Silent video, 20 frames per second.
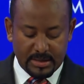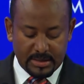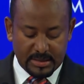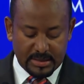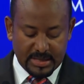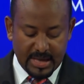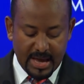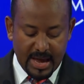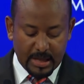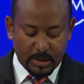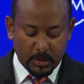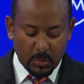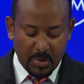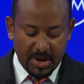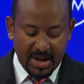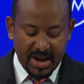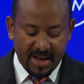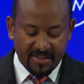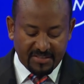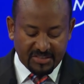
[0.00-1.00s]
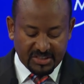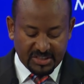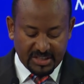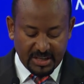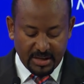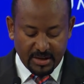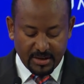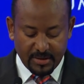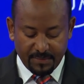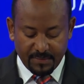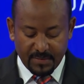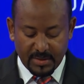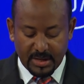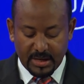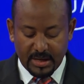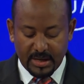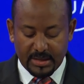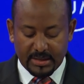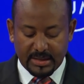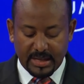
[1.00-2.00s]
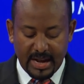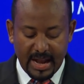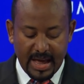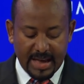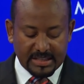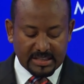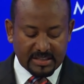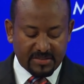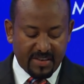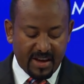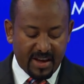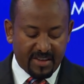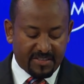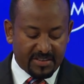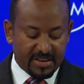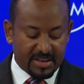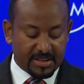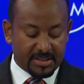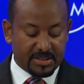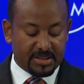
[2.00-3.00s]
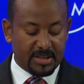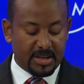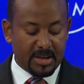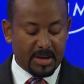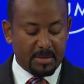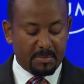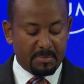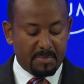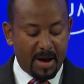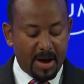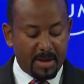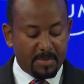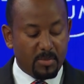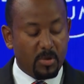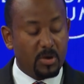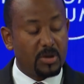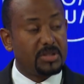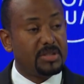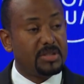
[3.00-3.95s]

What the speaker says: that we have seen in the last 5 years by more